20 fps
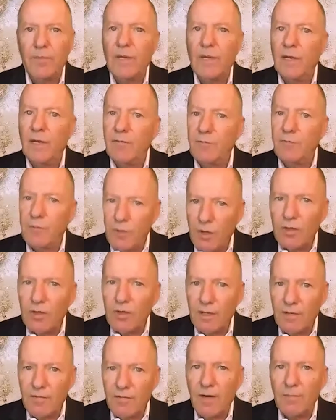If you don't
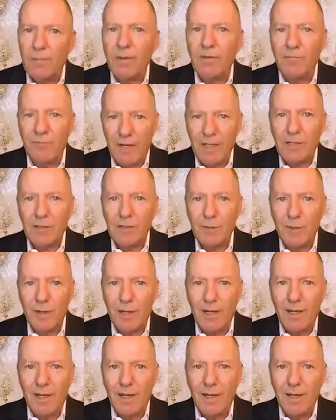give up,
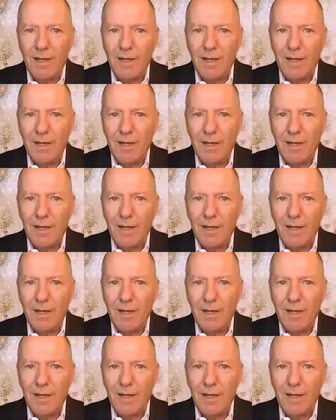eventually